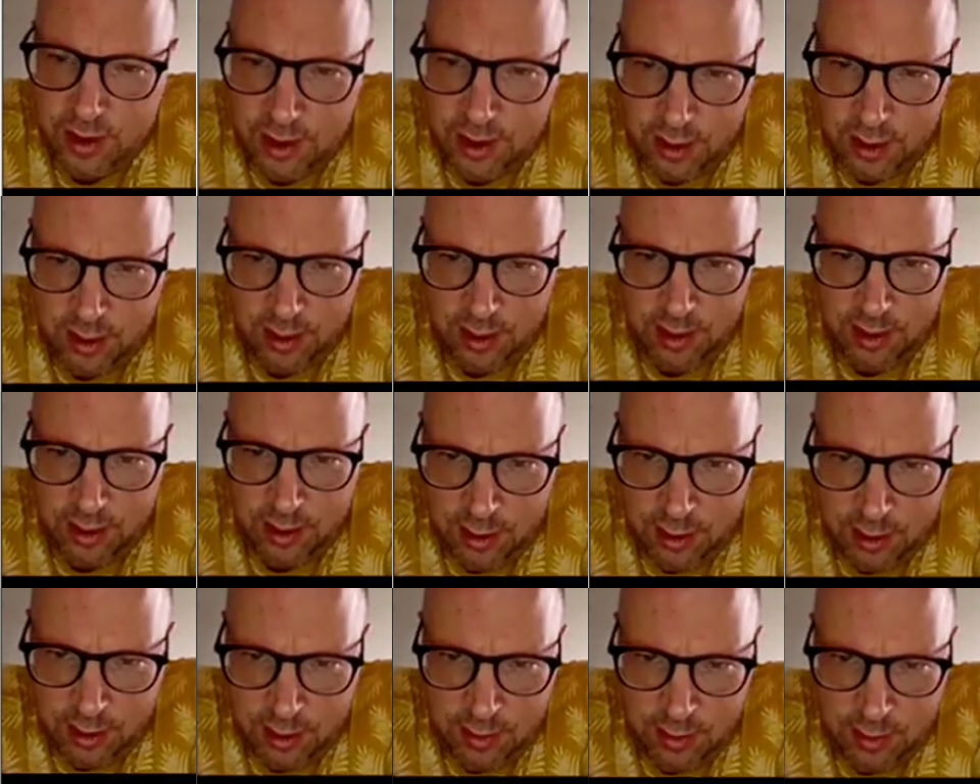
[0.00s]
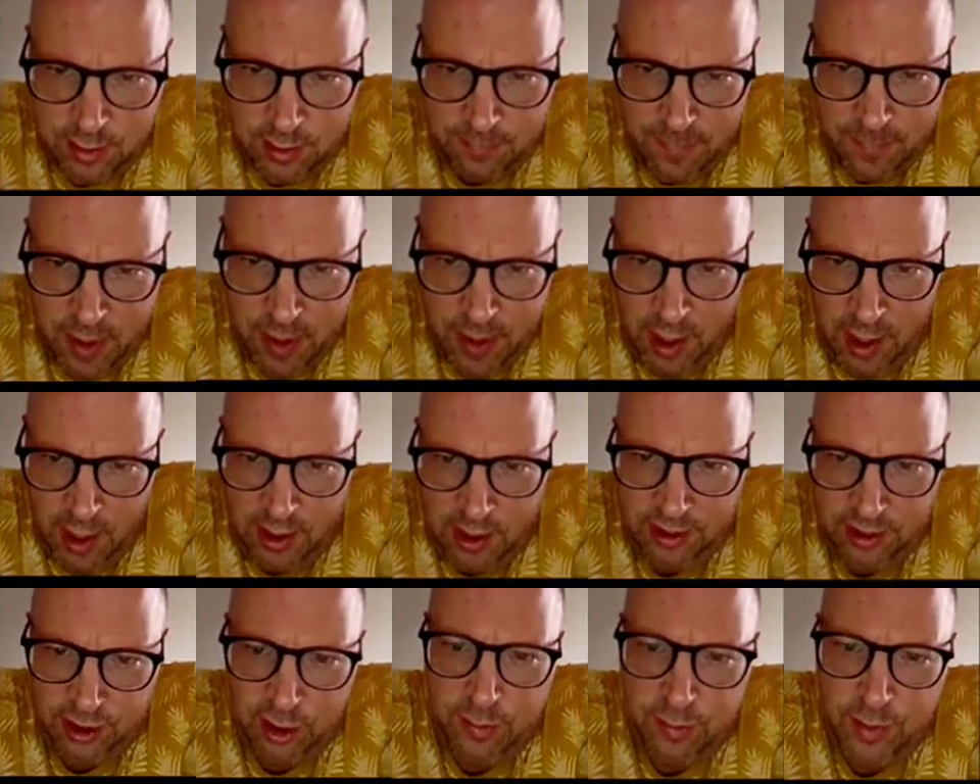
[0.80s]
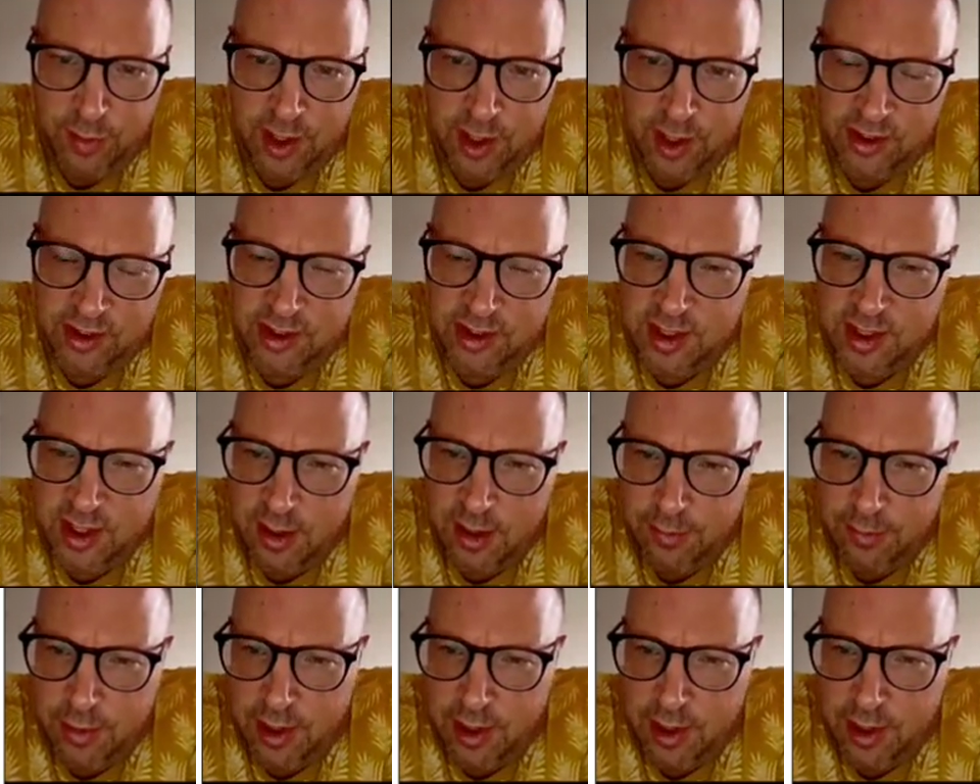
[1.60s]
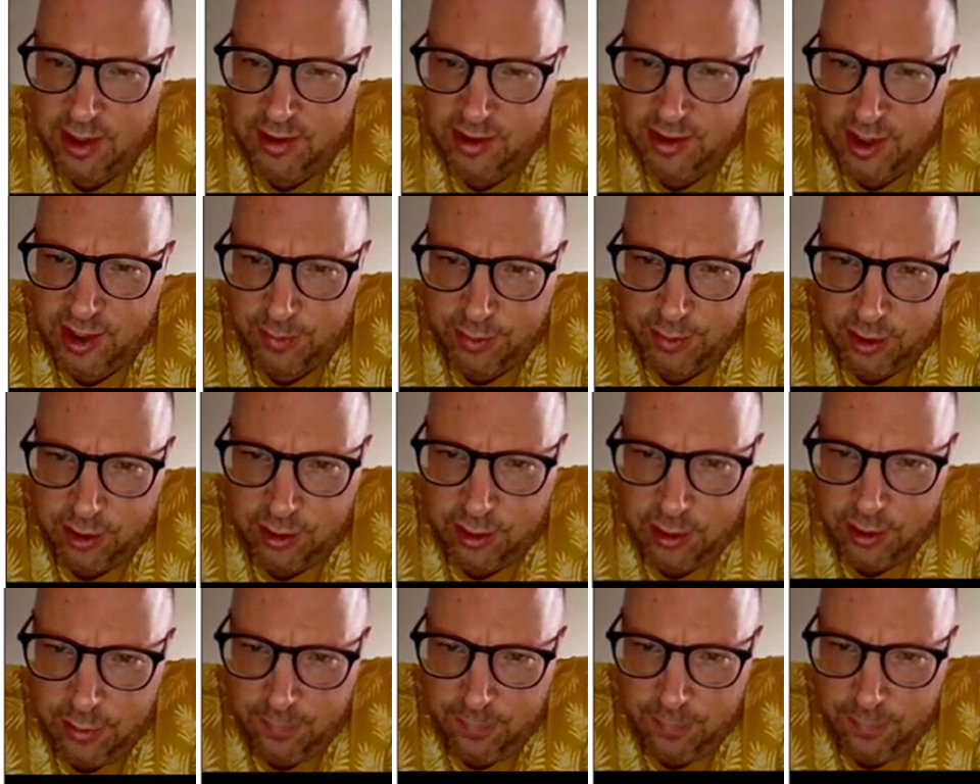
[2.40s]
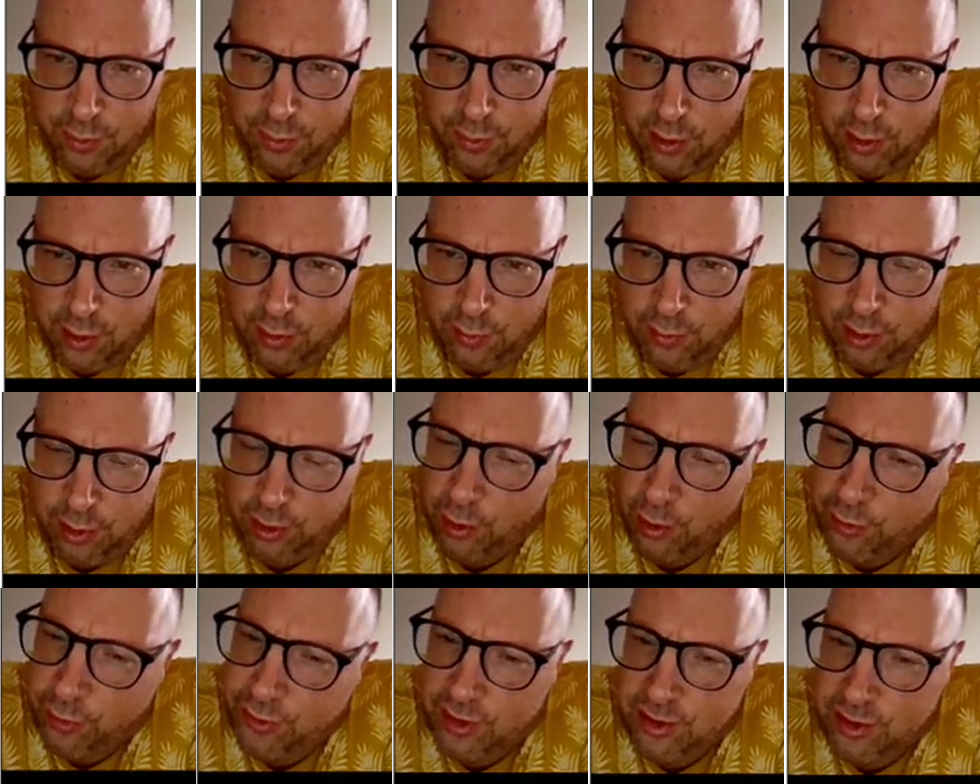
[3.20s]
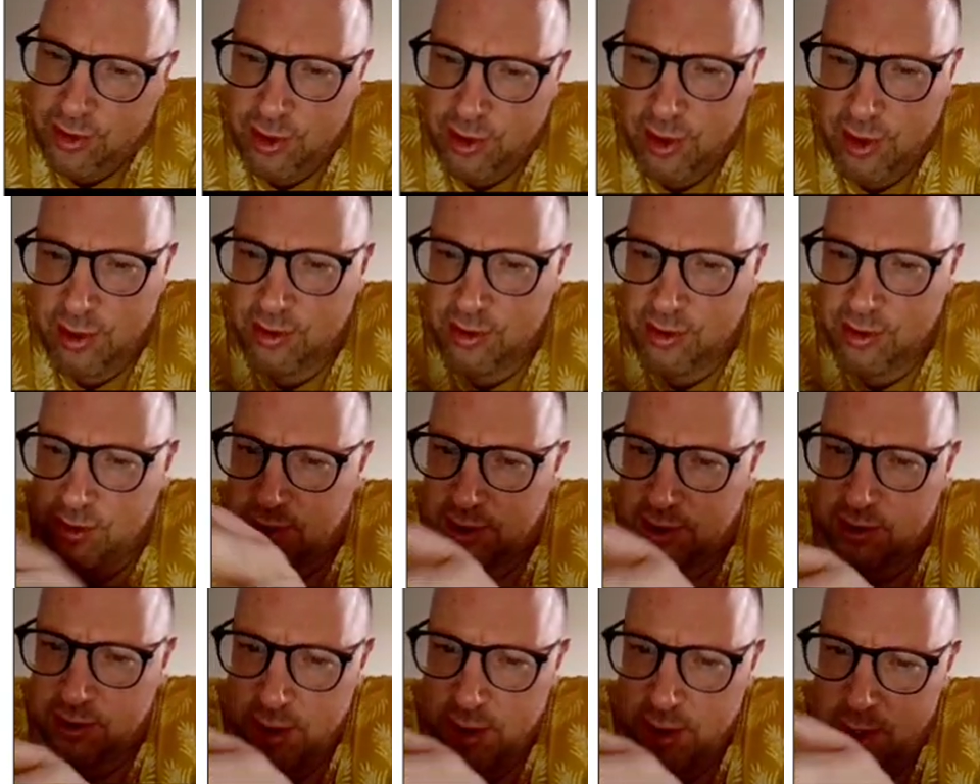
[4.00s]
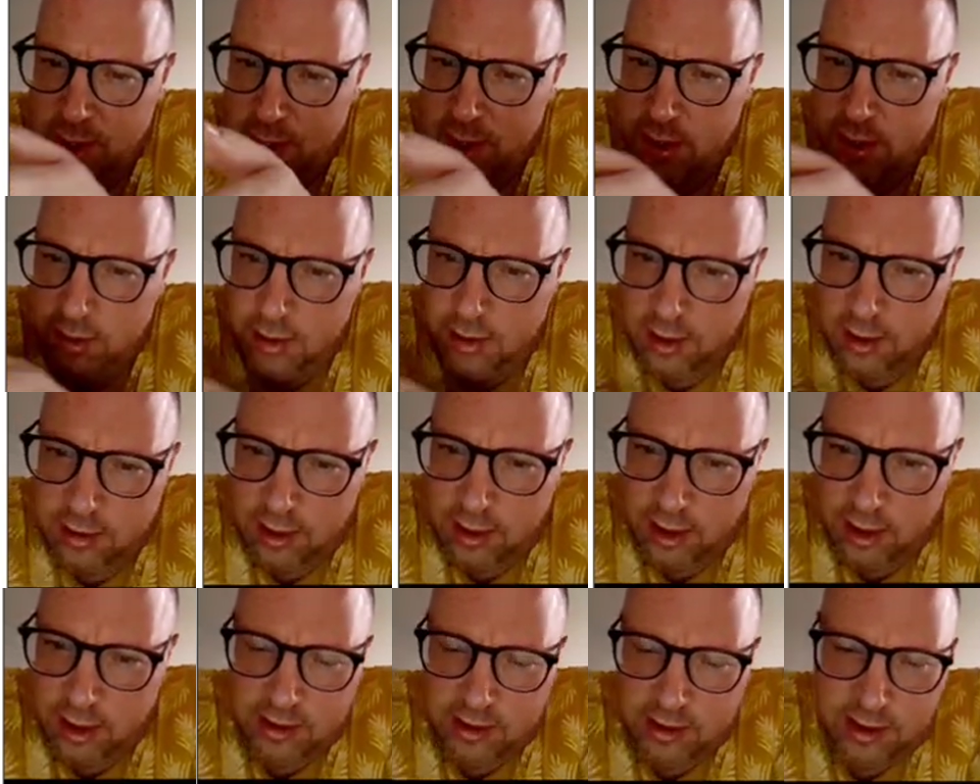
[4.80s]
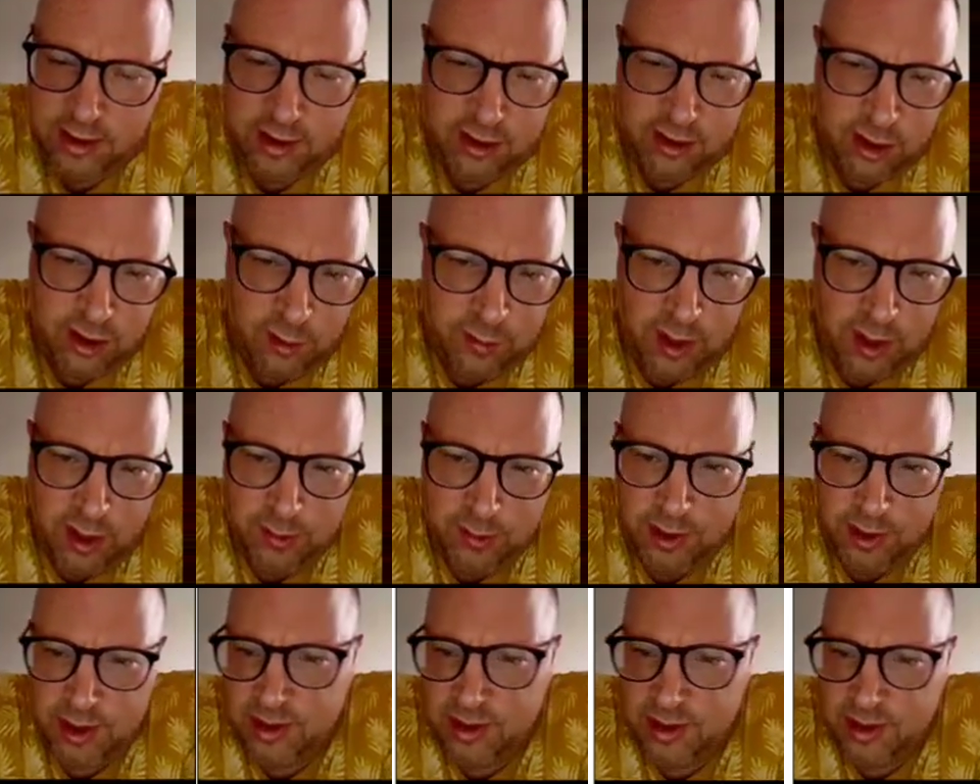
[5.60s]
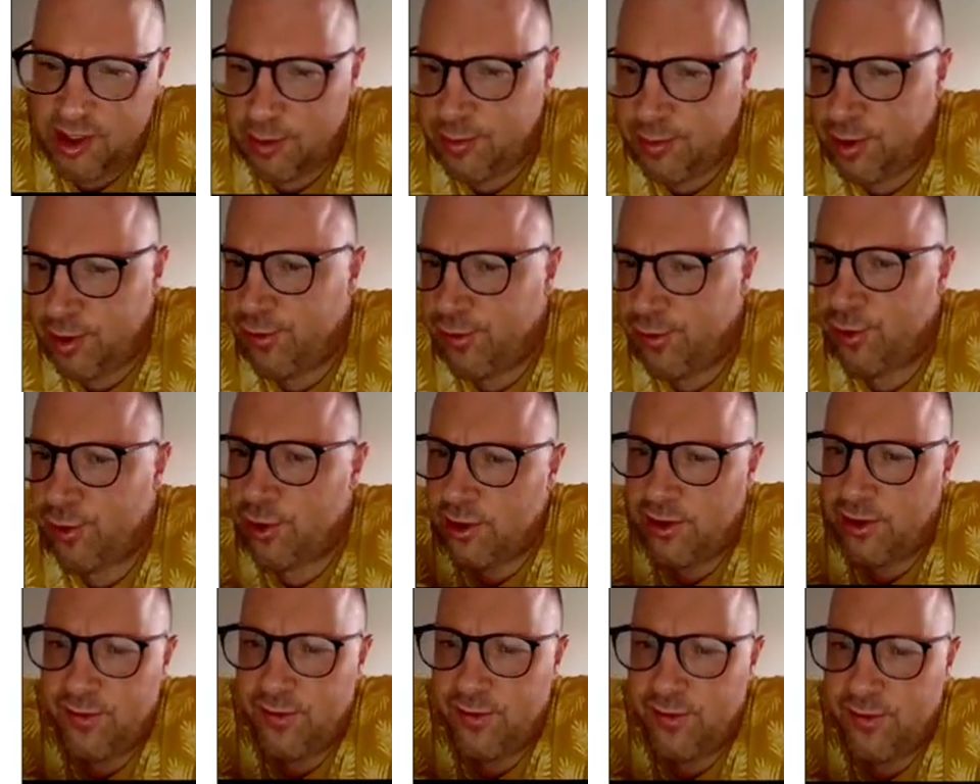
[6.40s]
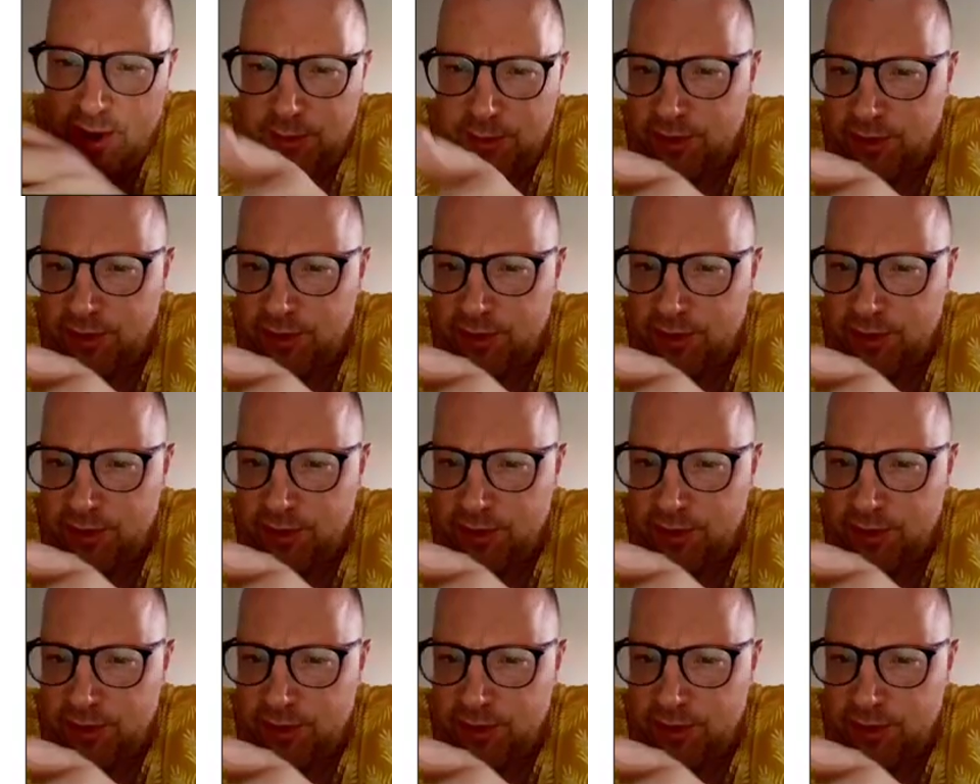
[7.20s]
which some risk can be accepted. What you often see is that risk is sometimes accepted for a